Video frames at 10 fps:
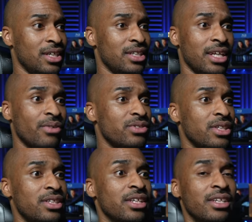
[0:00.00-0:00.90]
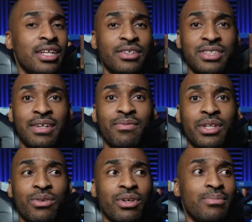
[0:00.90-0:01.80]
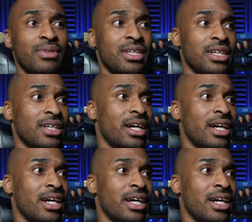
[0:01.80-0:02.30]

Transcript: That was good. That was definitely creepy.